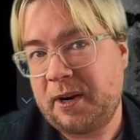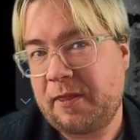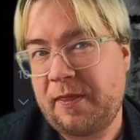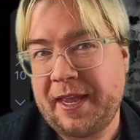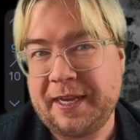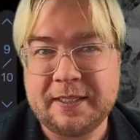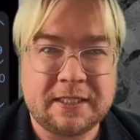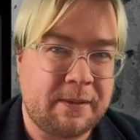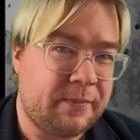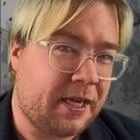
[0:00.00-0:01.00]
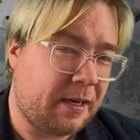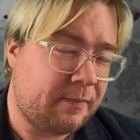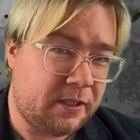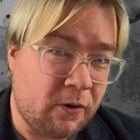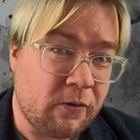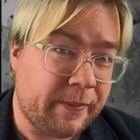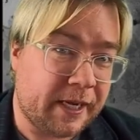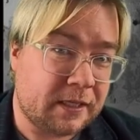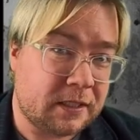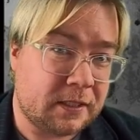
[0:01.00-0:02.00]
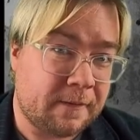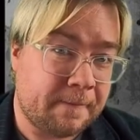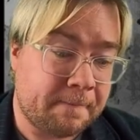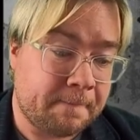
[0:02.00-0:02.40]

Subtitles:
but things sometimes don't mix.